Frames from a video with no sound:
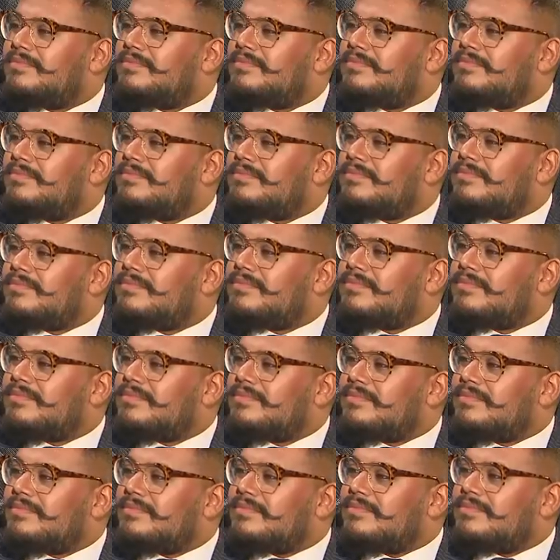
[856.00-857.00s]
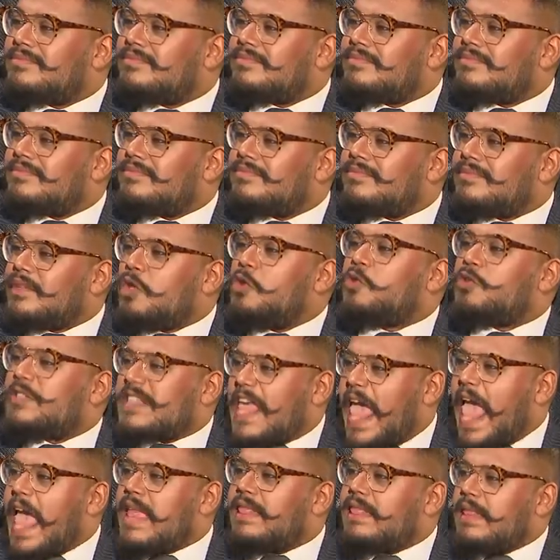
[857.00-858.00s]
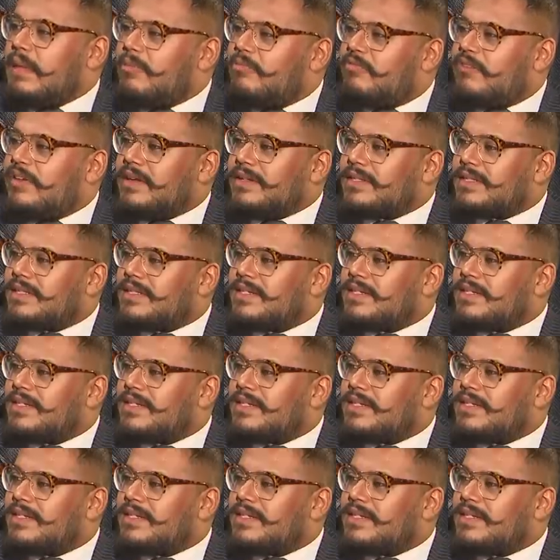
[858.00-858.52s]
uh, kind of a... You scan them first.